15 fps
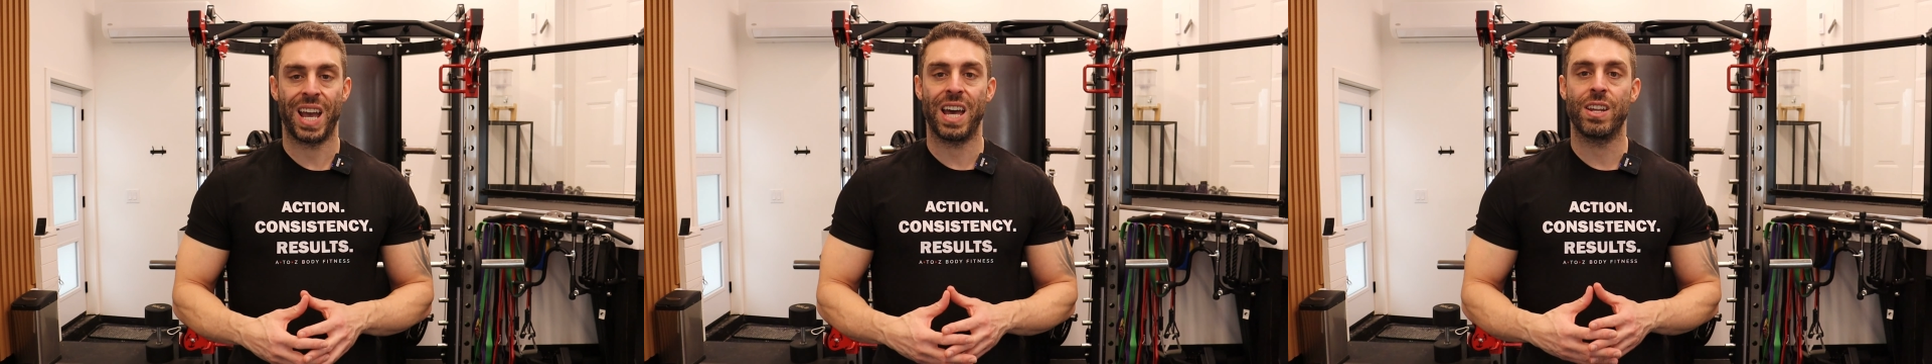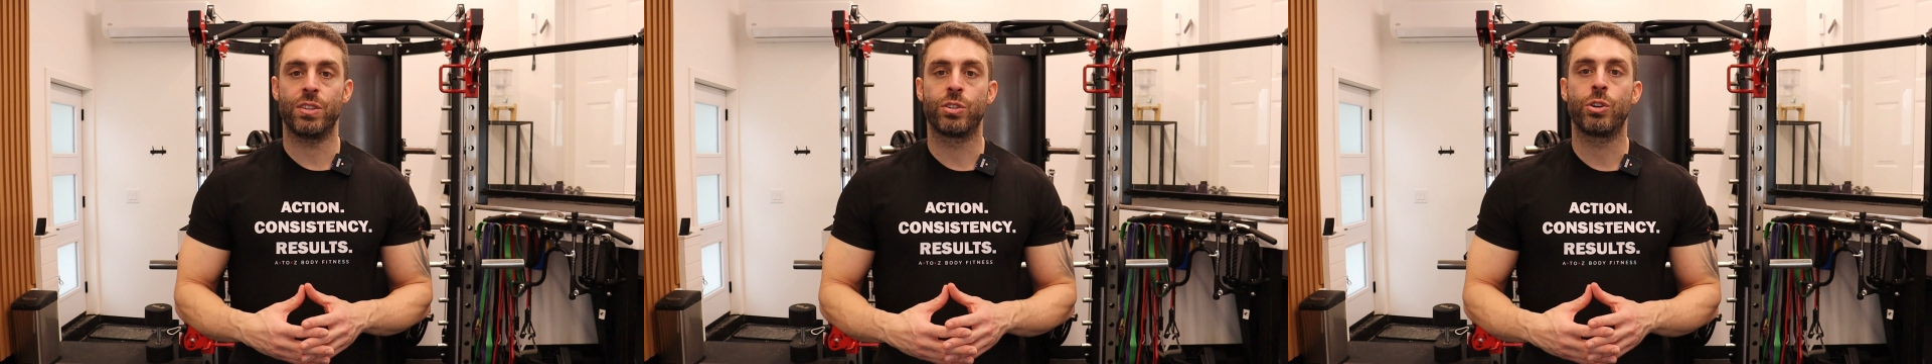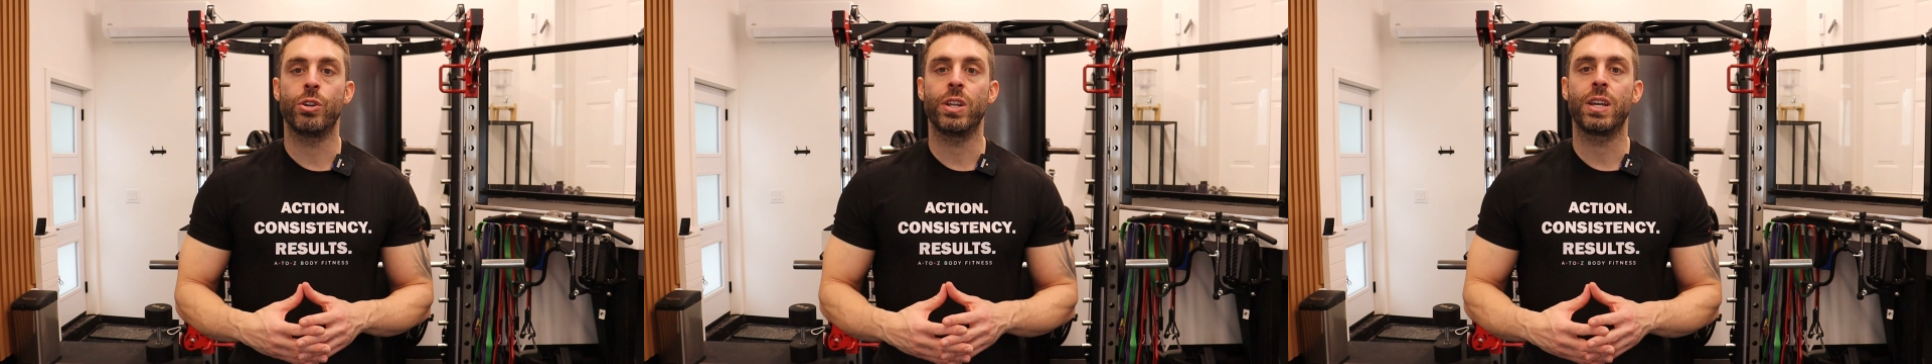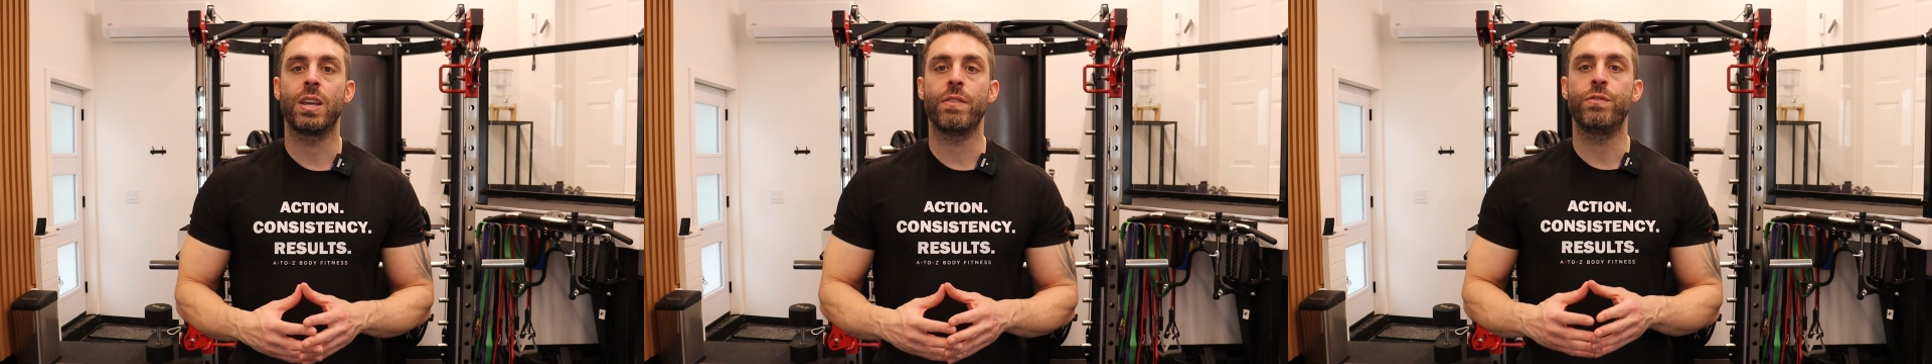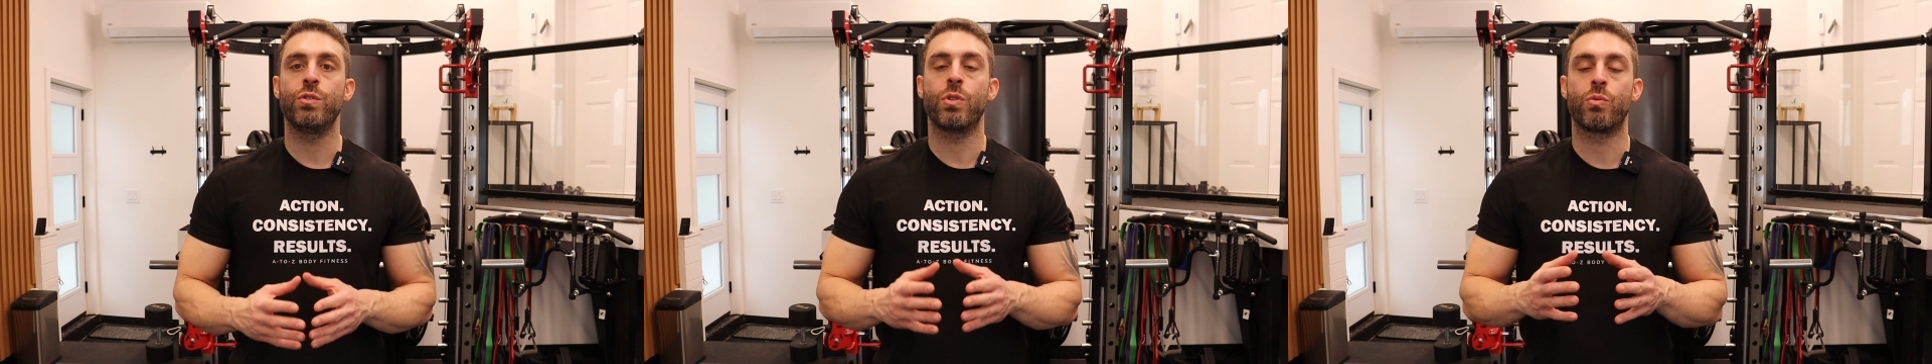And it's gonna
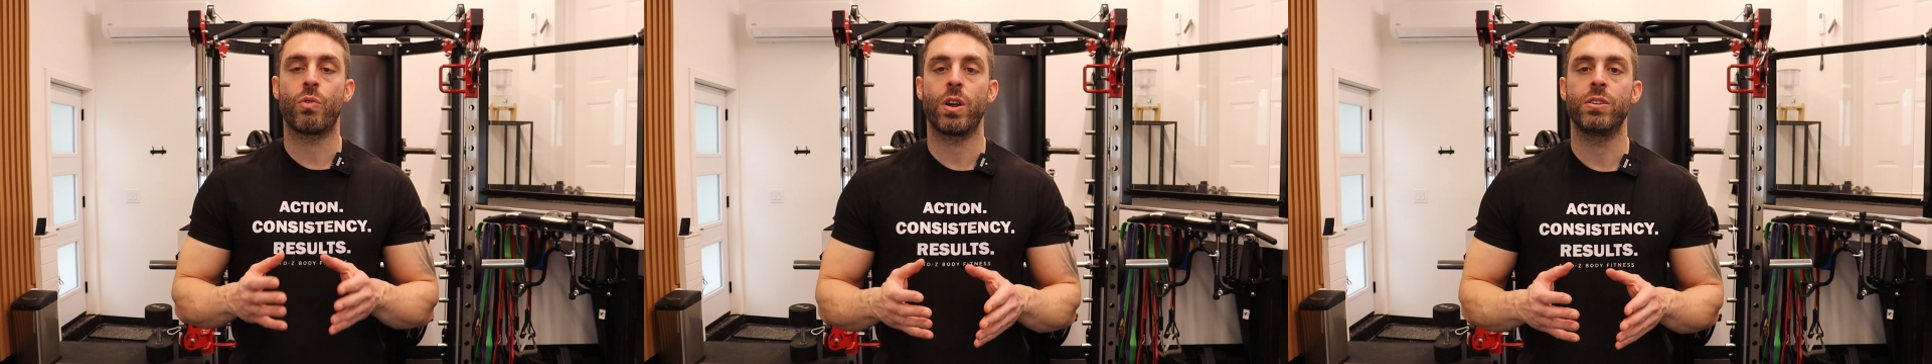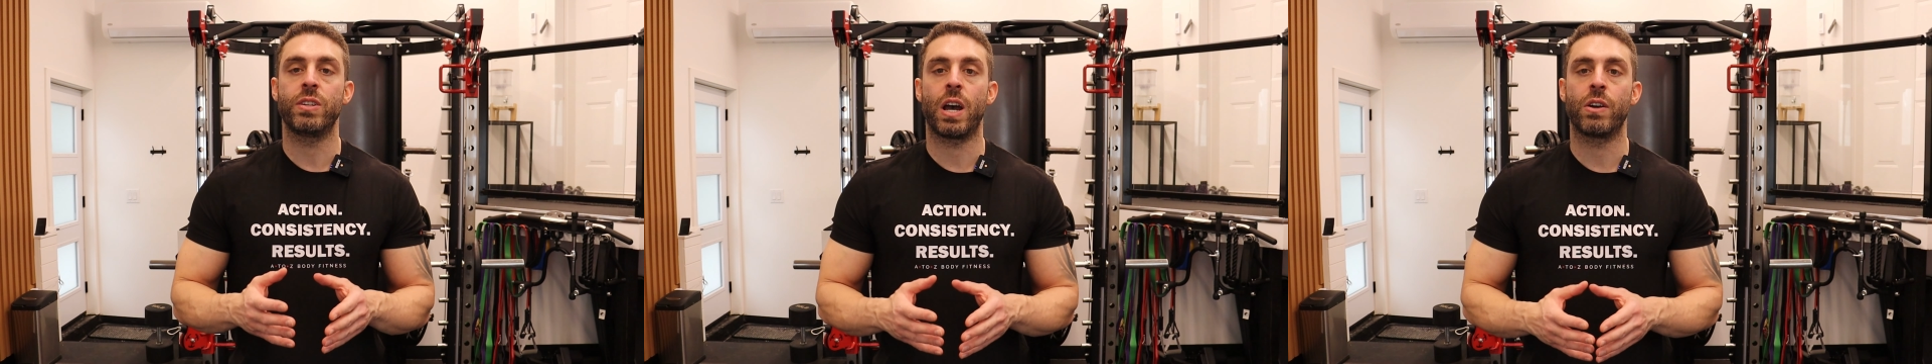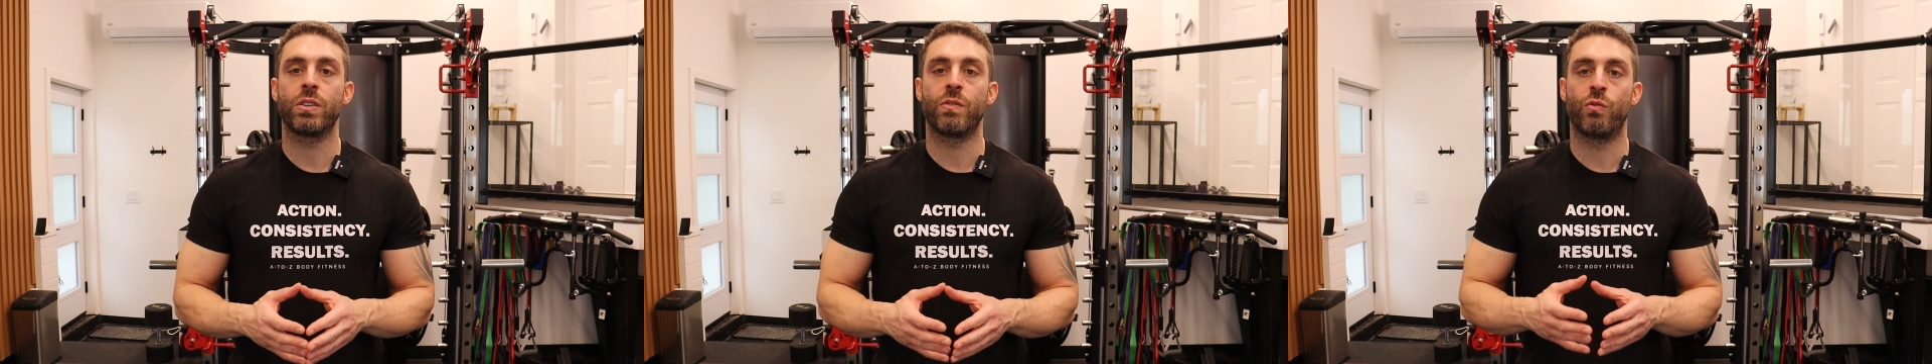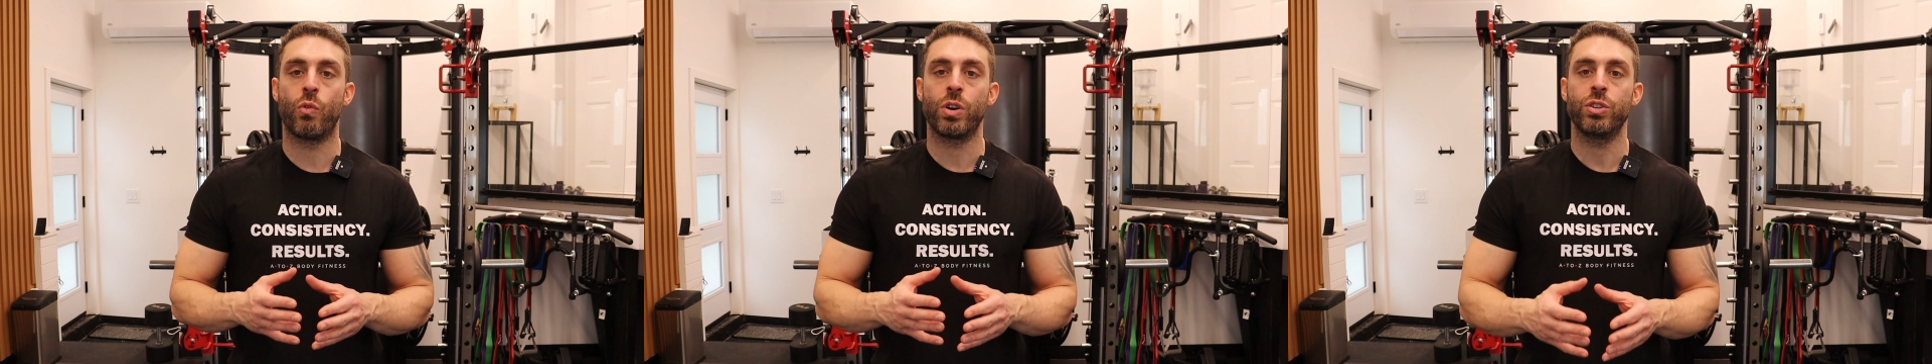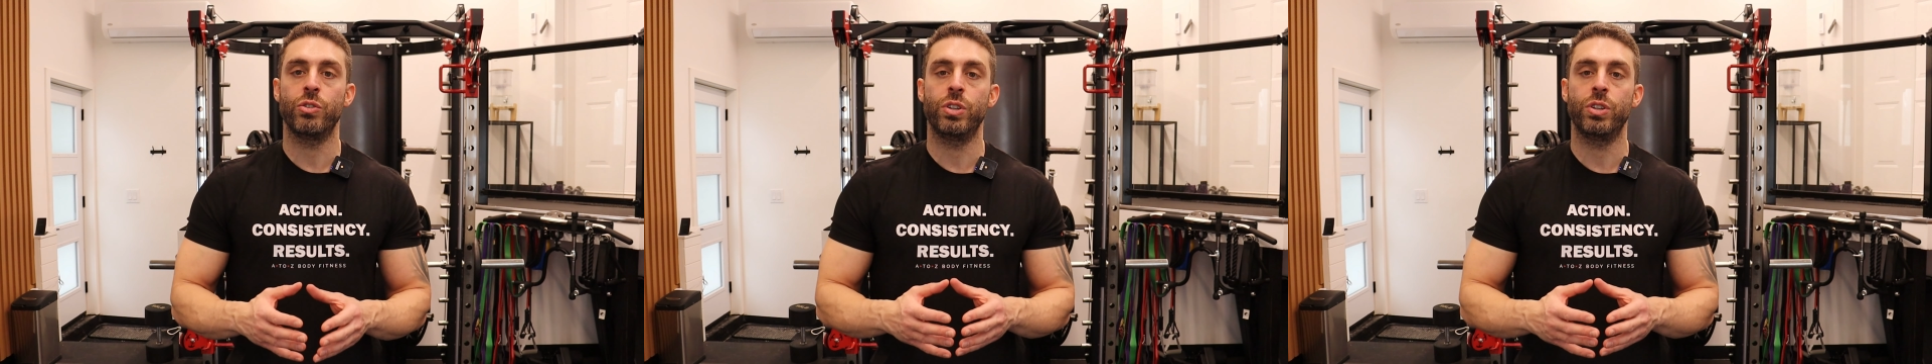give you a rundown of what